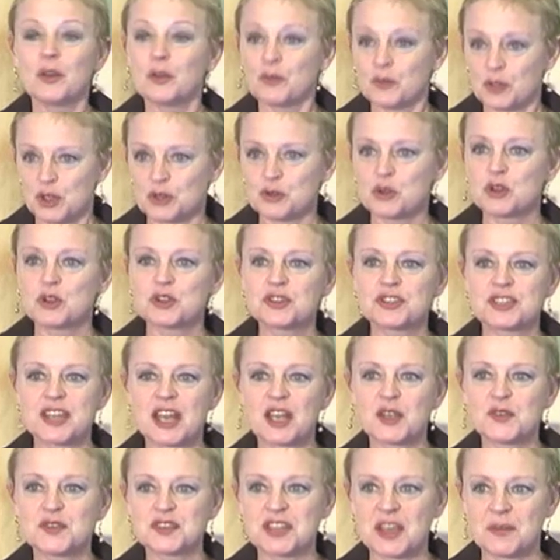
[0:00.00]

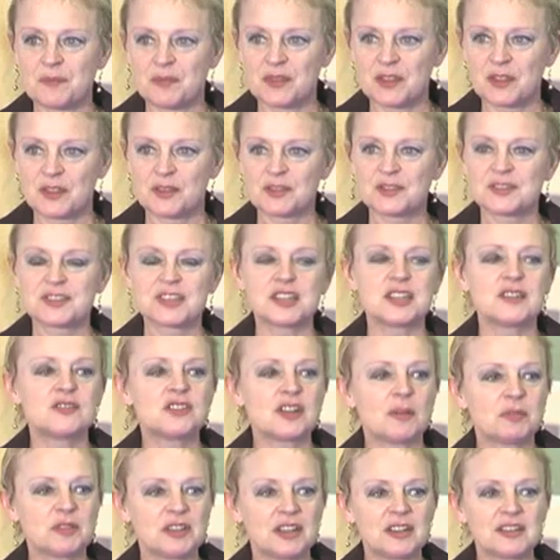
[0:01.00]
yourselves, the City of
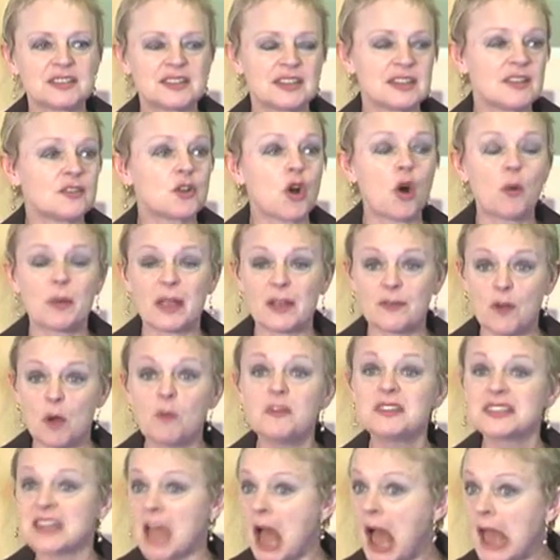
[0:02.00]
Dublin and the City of Galway have
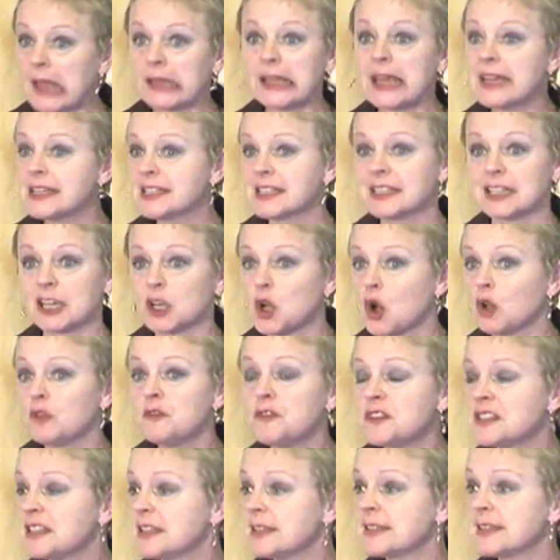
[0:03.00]
obviously highlighted that
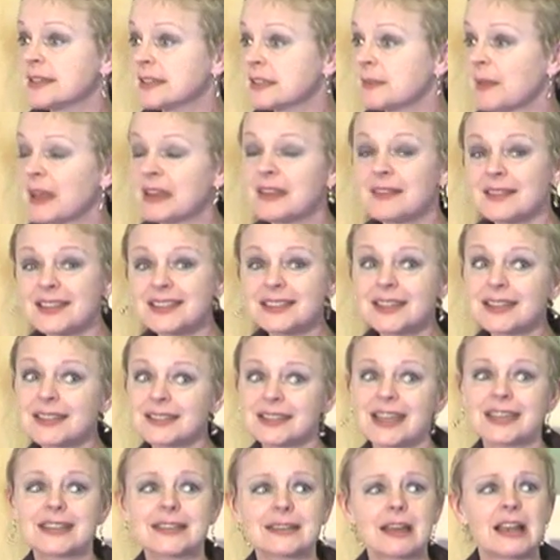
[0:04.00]
confidence is this
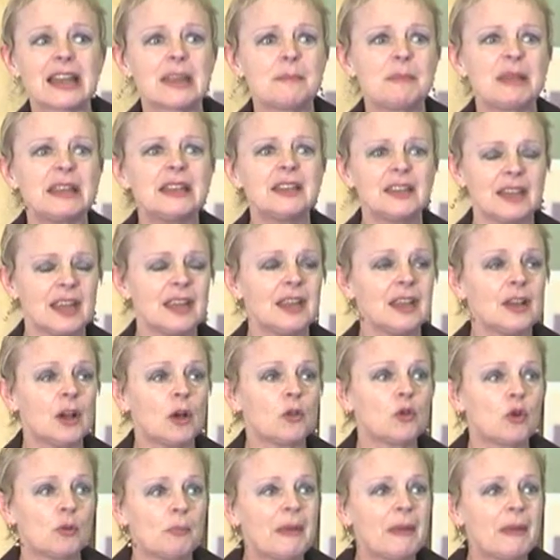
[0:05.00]
doesn't necessarily mean, although it